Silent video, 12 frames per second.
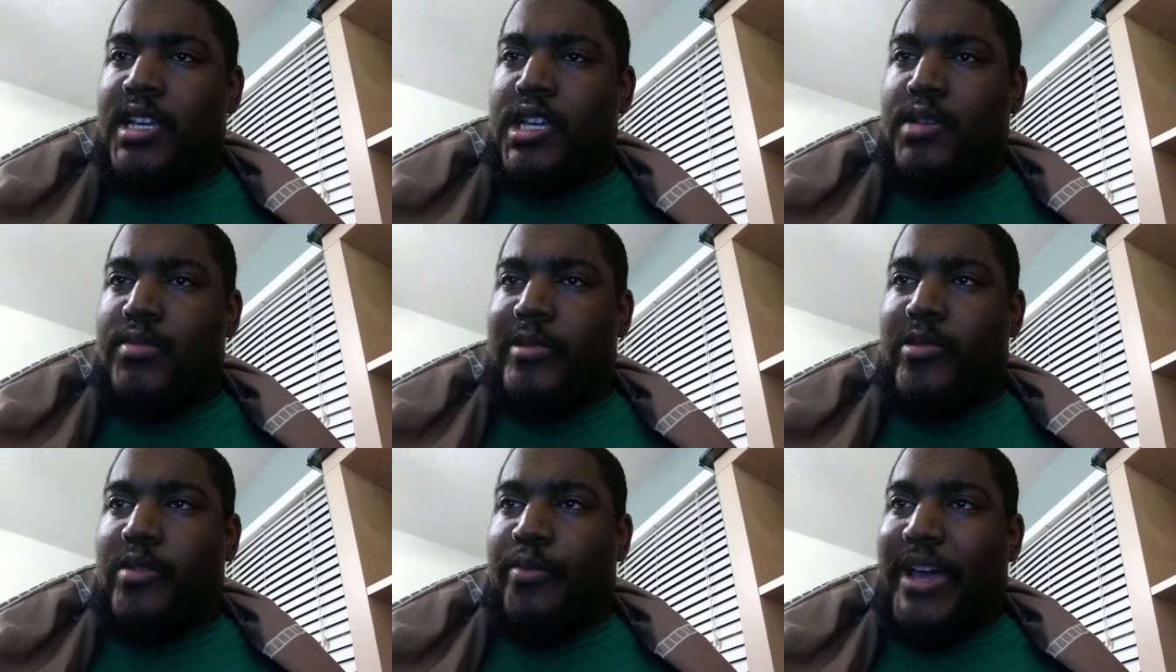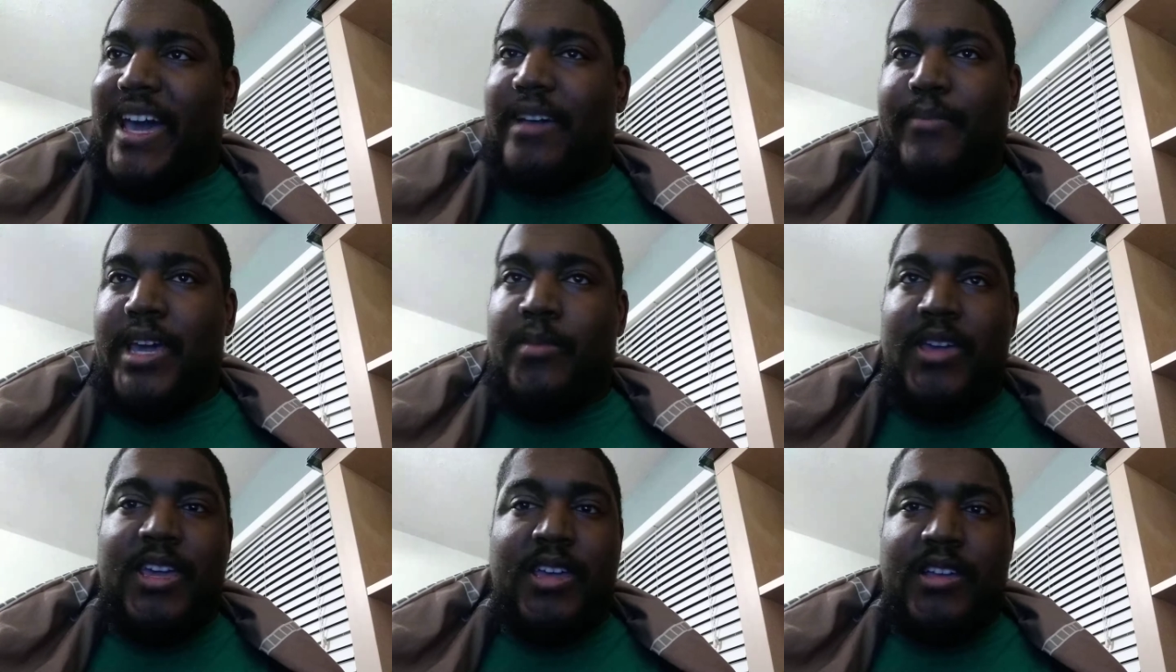but we're back,
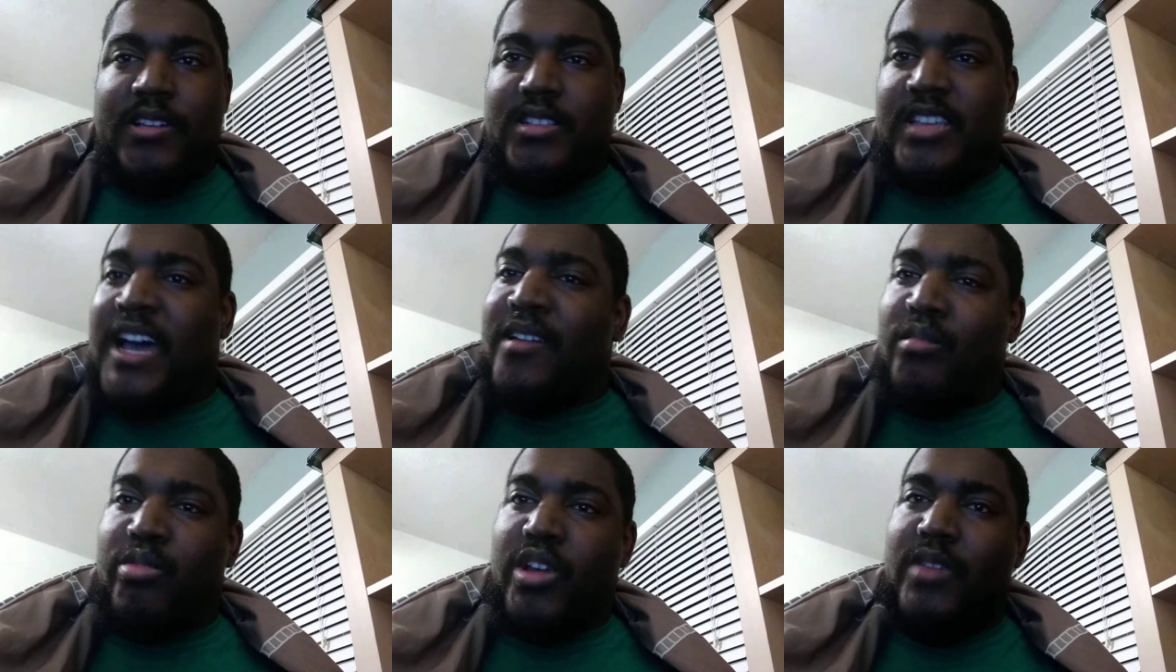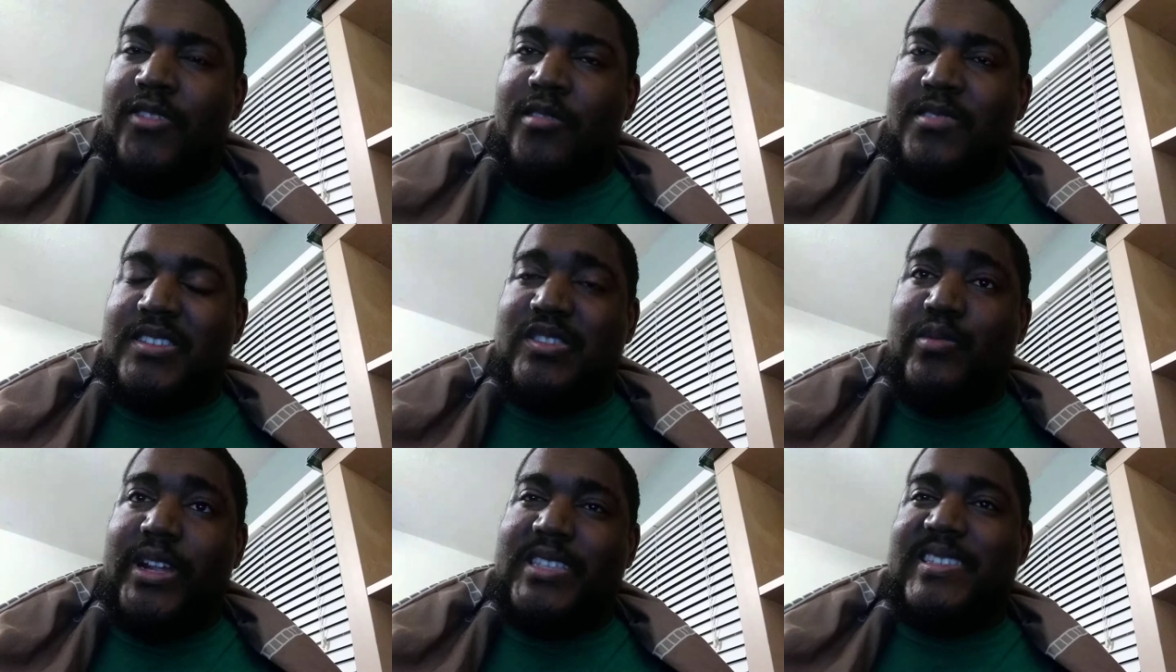baby. Time to preview the
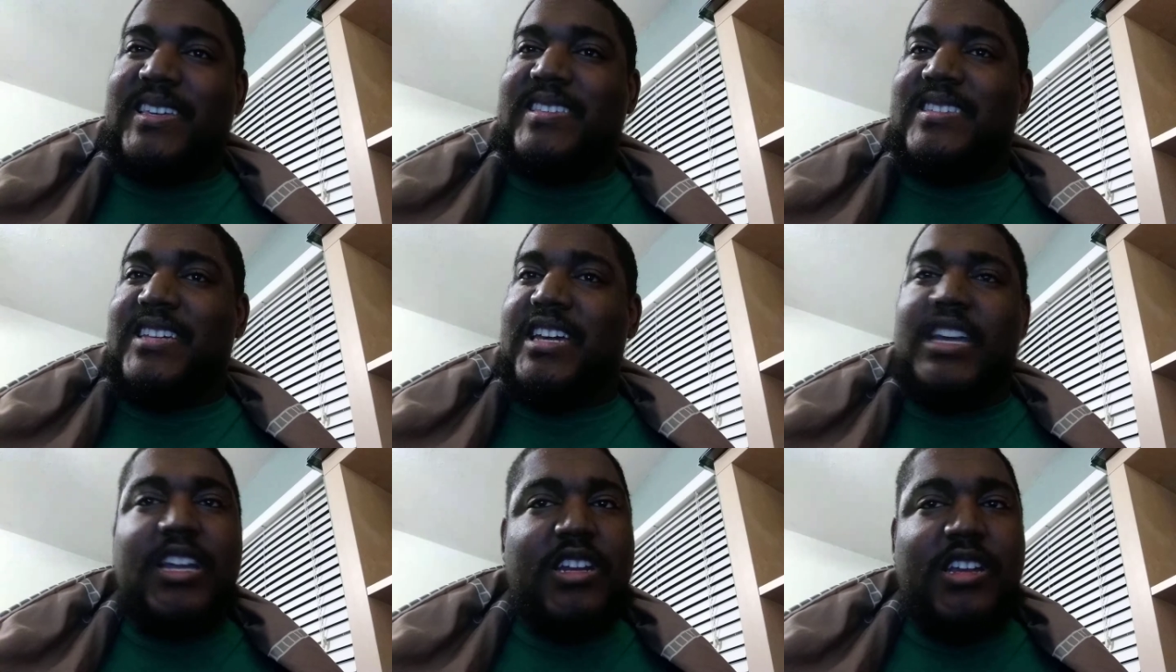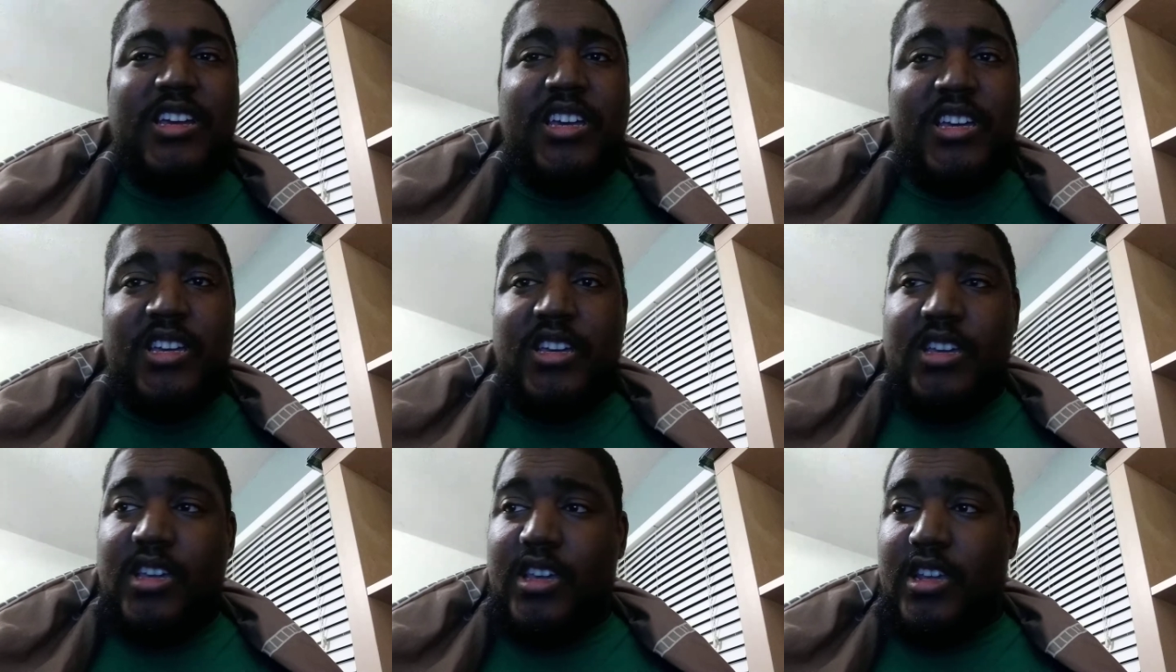Sweet 16.
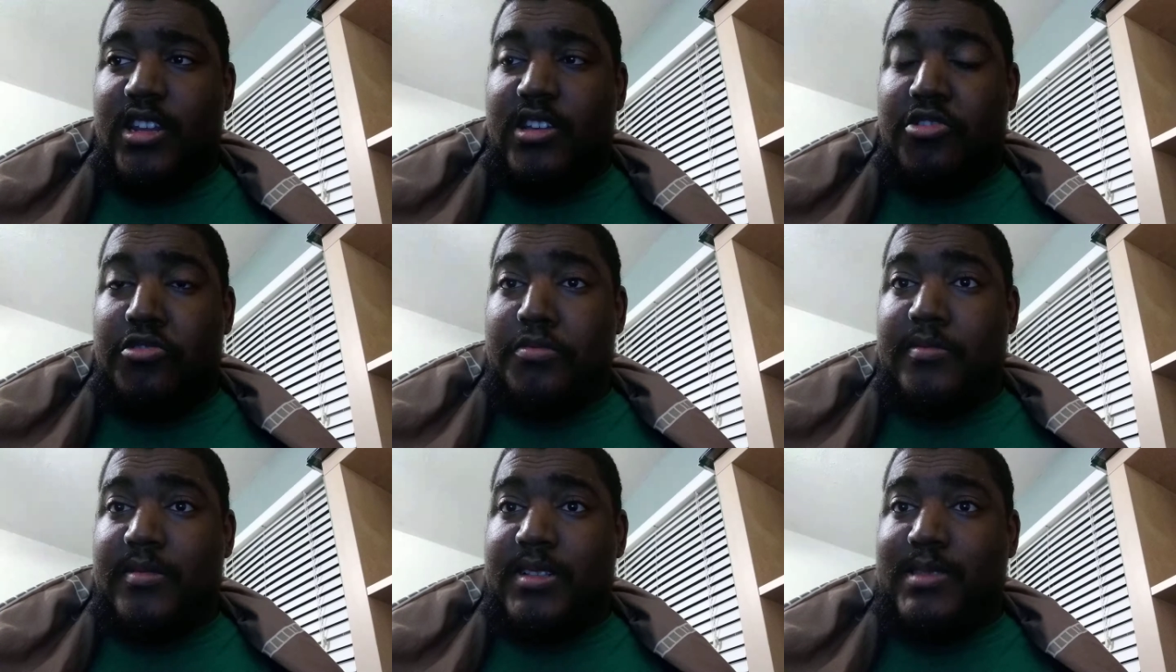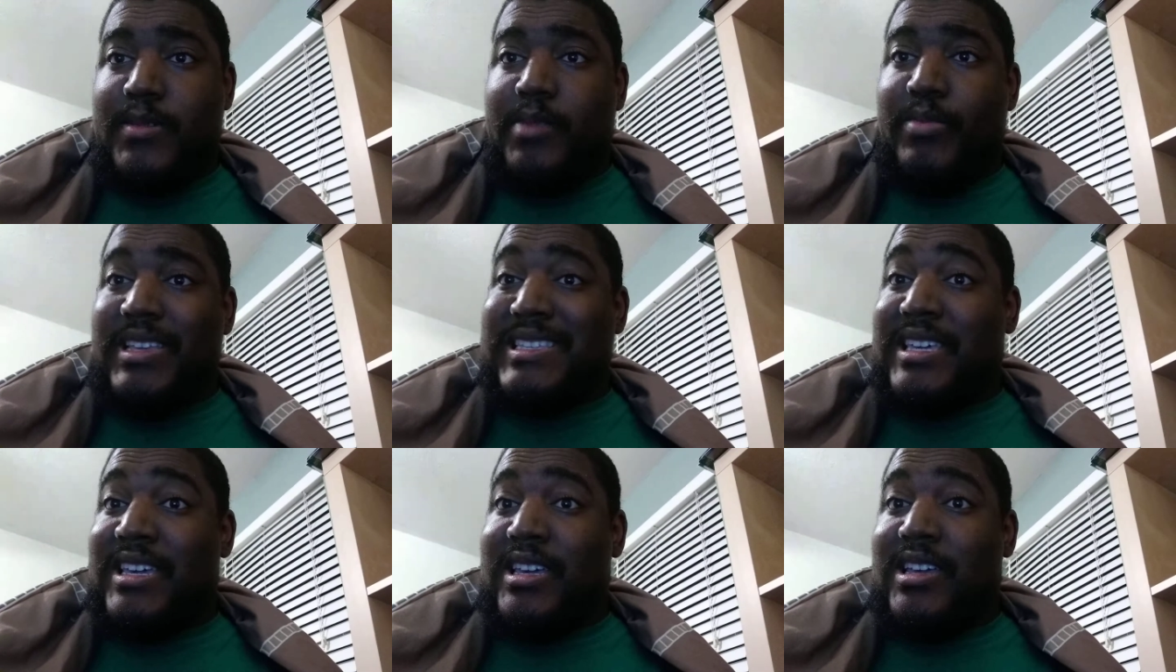You know, it's been a
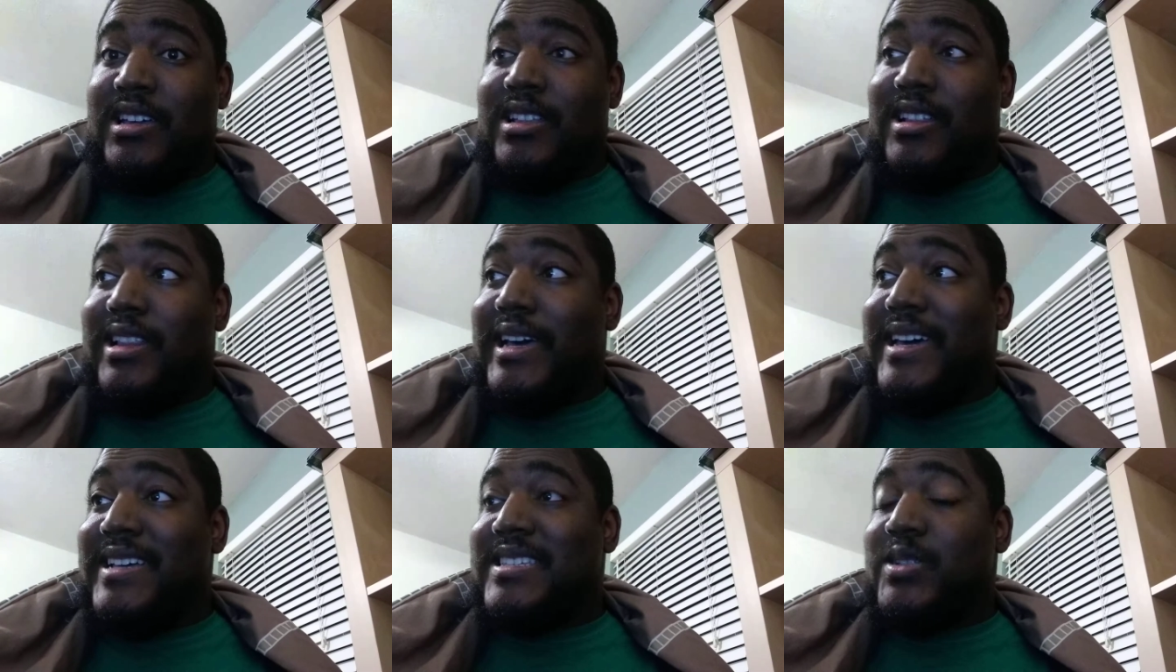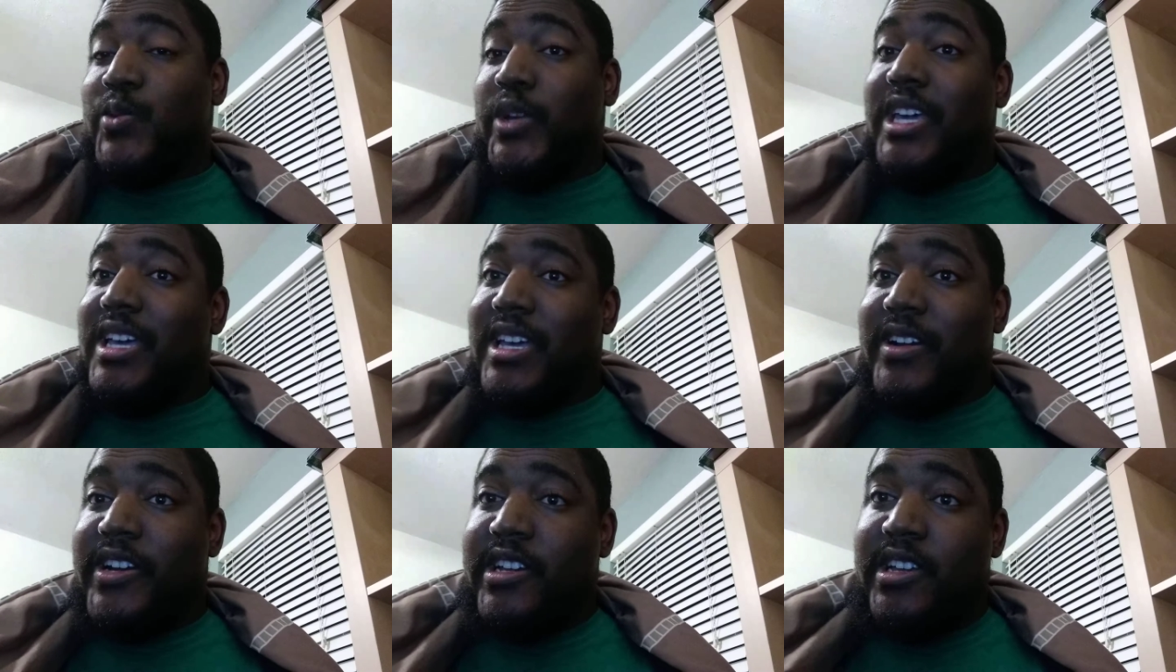busy last week
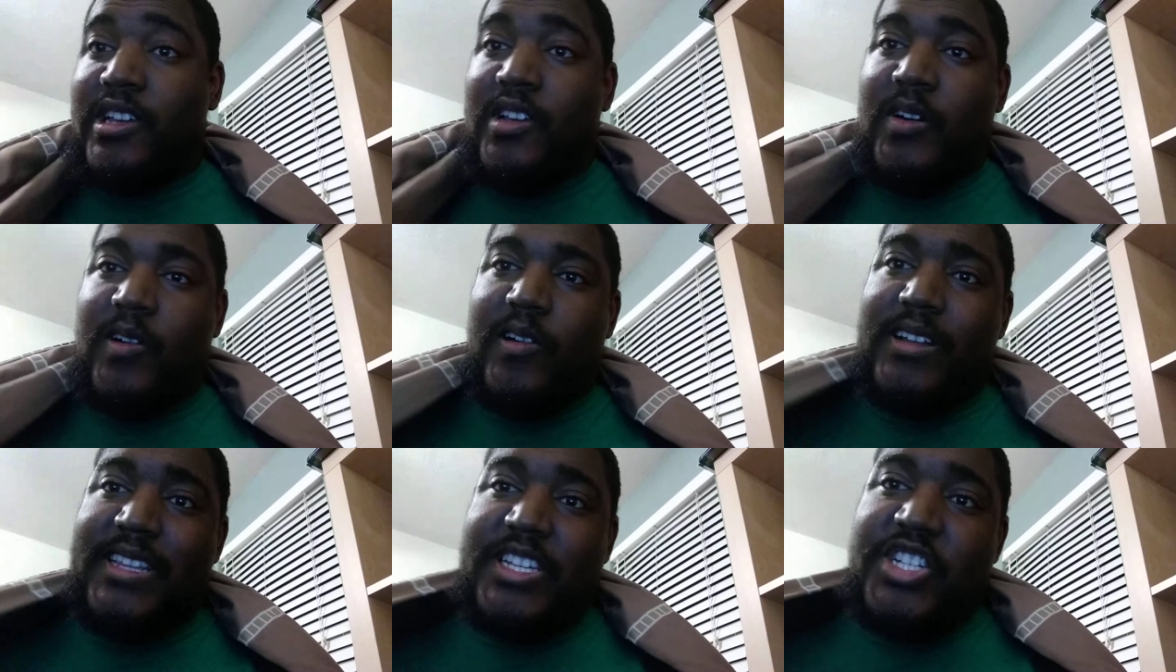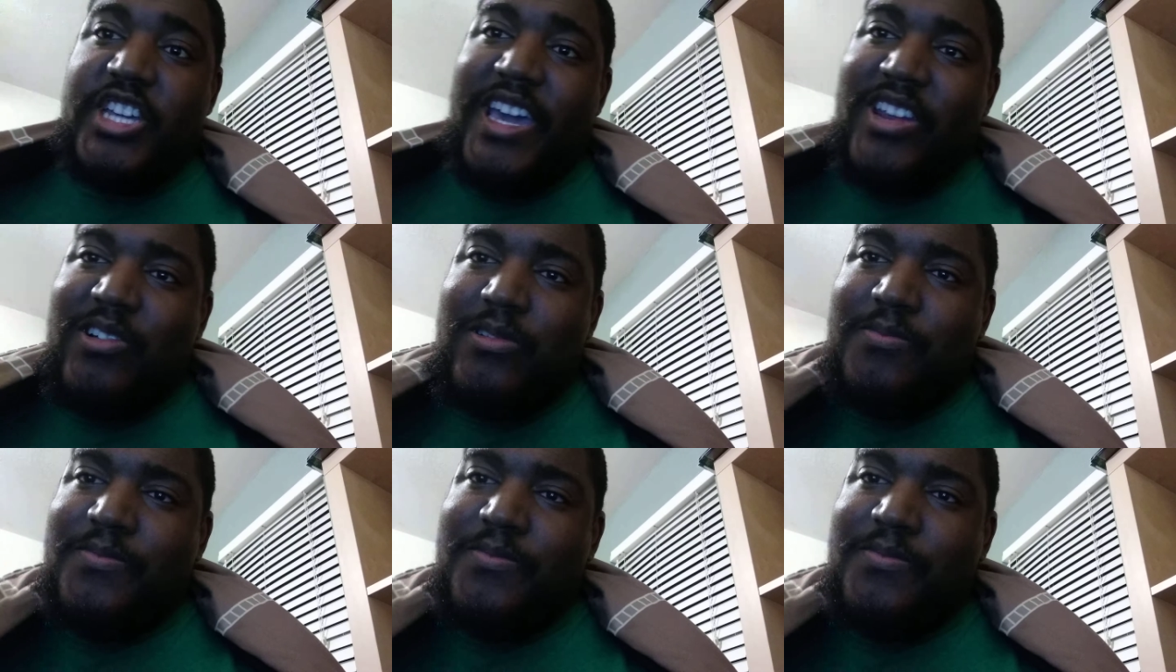on this channel.